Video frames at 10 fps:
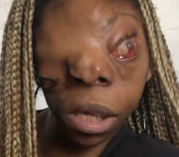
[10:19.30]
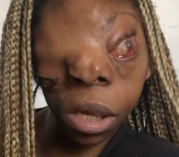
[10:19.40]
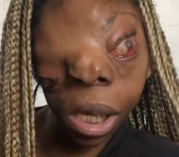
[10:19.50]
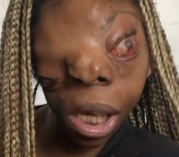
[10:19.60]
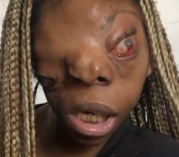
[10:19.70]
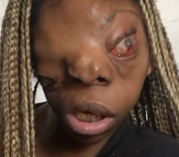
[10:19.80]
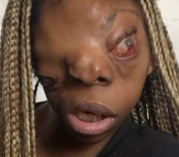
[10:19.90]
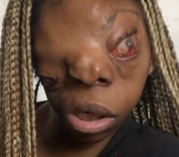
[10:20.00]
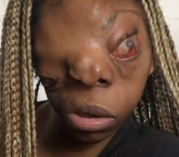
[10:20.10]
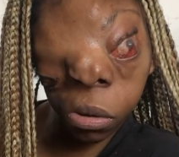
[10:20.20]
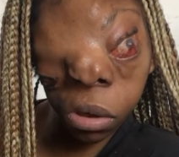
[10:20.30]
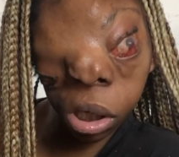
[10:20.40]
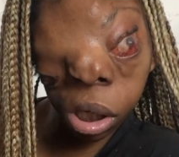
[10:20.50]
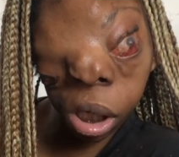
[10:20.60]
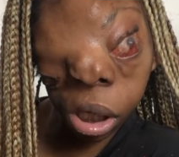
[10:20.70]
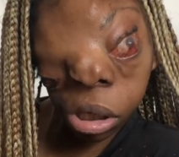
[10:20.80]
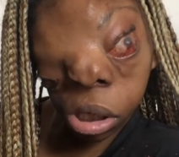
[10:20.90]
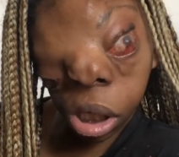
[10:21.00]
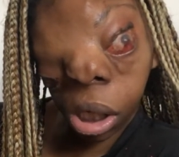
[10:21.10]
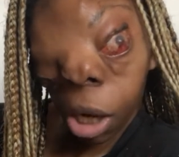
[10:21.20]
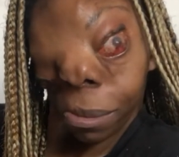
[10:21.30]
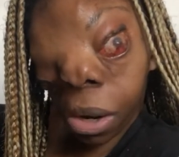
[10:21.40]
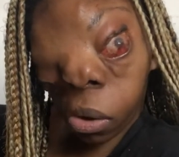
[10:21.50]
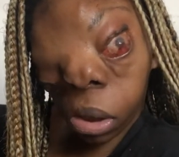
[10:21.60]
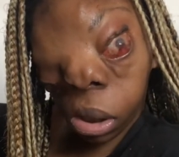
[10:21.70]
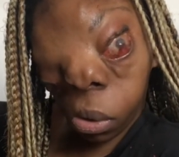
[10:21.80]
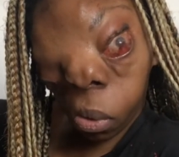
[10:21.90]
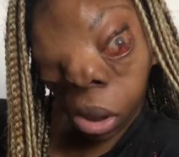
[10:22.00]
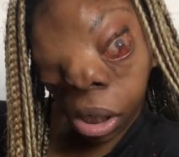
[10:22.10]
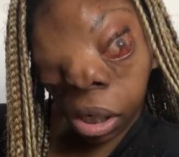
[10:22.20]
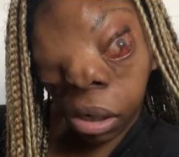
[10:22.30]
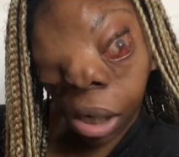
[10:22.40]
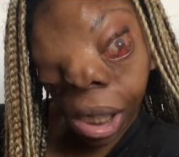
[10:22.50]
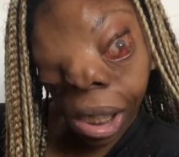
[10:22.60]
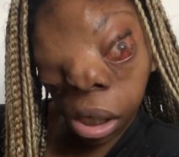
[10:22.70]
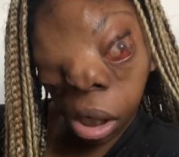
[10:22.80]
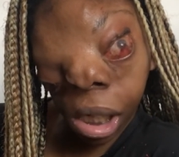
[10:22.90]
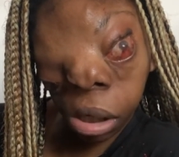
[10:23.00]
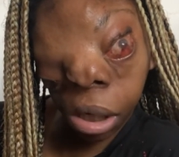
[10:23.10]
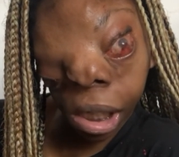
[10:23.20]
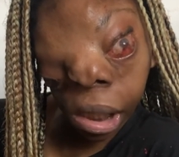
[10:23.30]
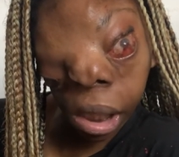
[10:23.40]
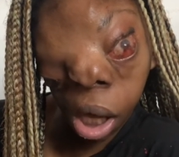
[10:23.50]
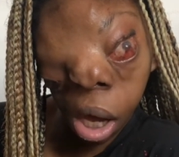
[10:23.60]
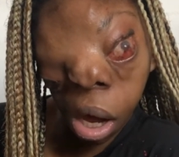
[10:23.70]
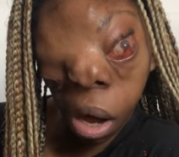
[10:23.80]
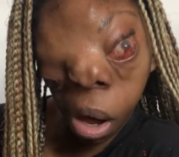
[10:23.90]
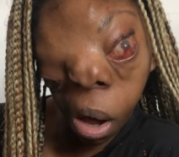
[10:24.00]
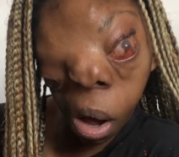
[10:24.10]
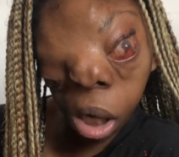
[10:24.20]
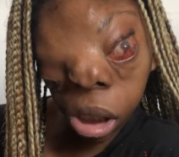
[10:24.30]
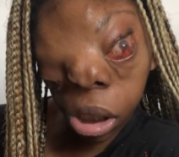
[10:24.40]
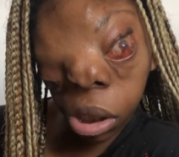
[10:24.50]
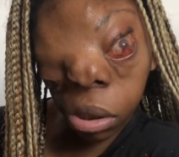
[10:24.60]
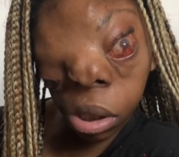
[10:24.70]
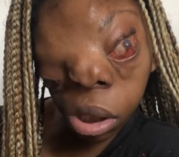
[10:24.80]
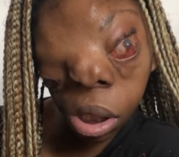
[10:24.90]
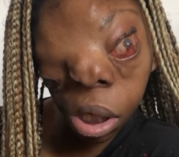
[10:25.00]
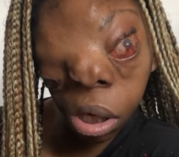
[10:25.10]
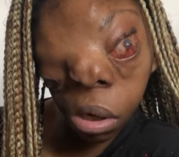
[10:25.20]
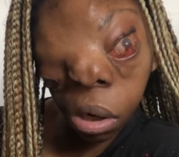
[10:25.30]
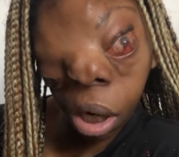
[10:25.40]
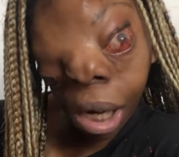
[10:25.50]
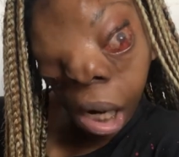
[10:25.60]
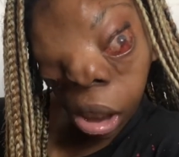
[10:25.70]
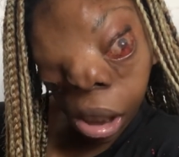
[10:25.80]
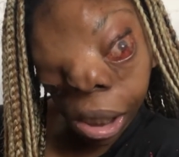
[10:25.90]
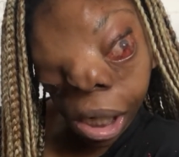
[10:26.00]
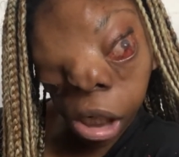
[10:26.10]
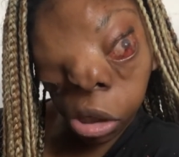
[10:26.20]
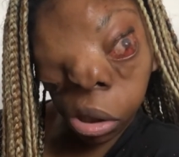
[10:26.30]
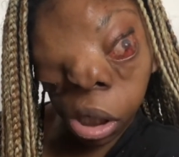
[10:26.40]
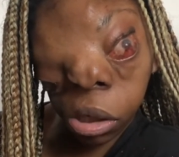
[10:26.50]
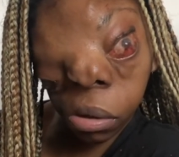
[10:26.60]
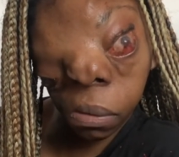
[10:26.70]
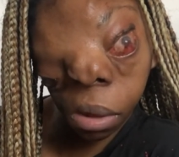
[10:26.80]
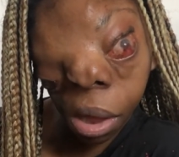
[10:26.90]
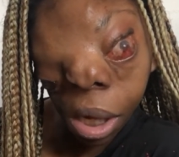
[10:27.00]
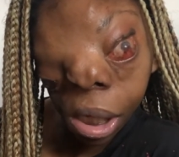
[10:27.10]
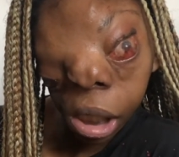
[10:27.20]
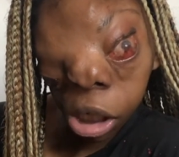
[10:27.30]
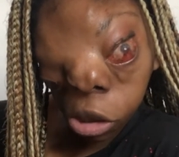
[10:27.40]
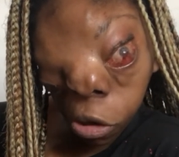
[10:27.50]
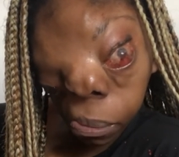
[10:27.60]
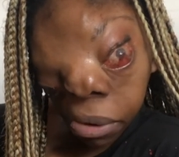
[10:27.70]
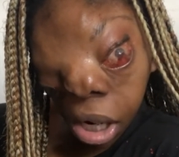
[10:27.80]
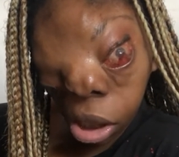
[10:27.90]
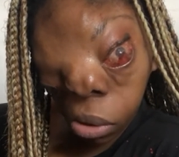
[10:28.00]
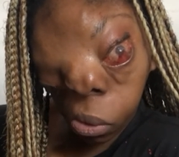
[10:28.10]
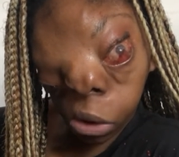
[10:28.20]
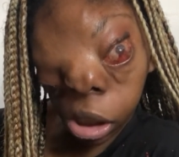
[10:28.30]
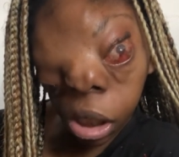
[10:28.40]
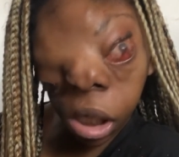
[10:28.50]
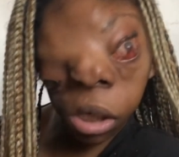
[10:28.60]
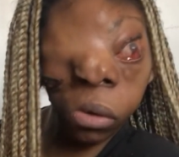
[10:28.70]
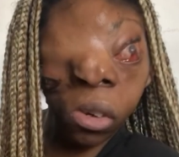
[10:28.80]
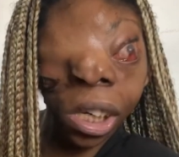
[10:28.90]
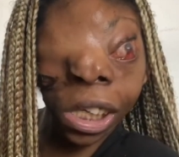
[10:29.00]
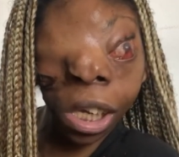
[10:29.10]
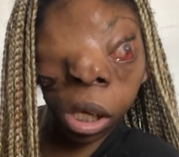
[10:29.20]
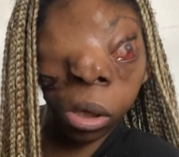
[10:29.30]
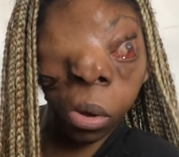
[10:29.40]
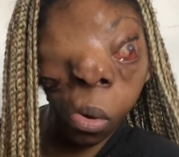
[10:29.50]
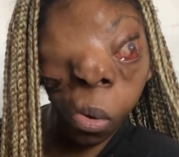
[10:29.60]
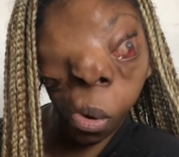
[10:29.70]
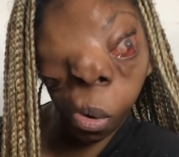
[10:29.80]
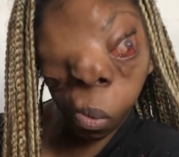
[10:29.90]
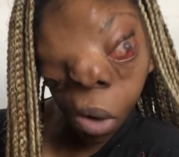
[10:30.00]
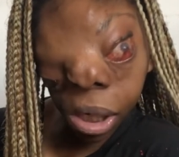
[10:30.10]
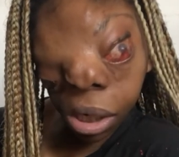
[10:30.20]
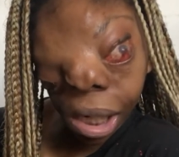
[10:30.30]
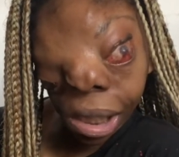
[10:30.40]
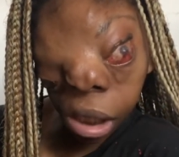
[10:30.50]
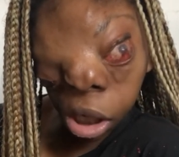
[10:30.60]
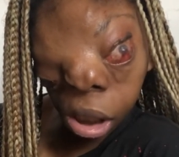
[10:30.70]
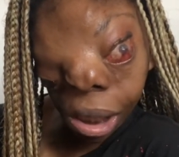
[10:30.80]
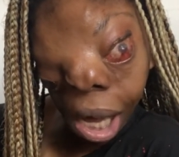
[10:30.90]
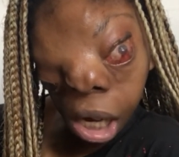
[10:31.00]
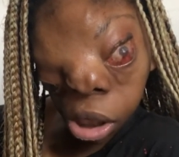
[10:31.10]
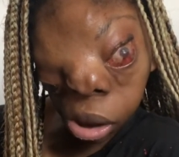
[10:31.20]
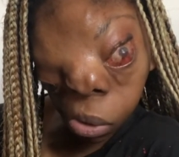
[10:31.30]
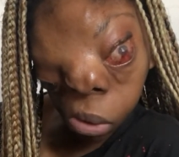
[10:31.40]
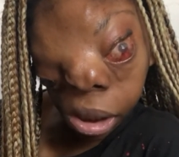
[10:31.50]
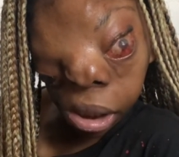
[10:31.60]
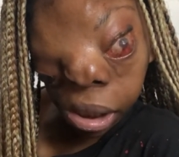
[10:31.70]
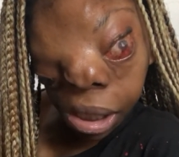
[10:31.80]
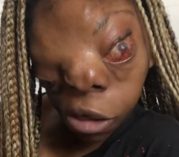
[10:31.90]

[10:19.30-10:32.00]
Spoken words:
And if I'm not sure if it's clean, clean, clean, Oscar flashing, I just take a brush or a tissue and just wipe the entire toilet,